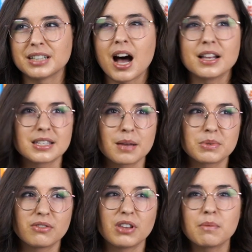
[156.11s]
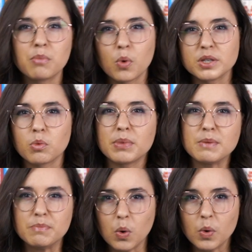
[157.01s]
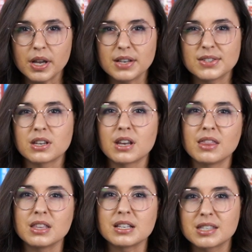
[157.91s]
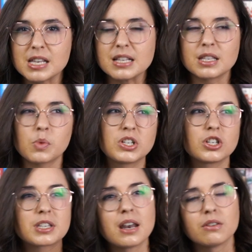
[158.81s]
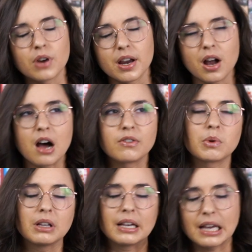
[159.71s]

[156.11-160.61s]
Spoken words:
concepts of like boys will be boys and these things that we just kind of write off and we're like,